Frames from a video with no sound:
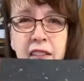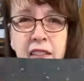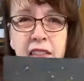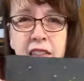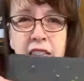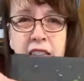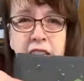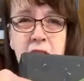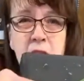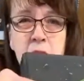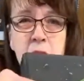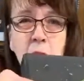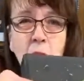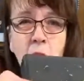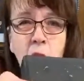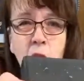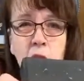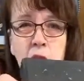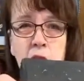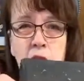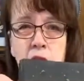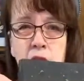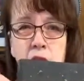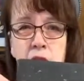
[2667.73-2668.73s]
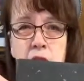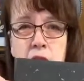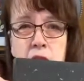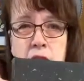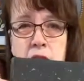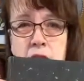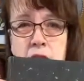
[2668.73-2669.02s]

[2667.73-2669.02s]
See his bolts?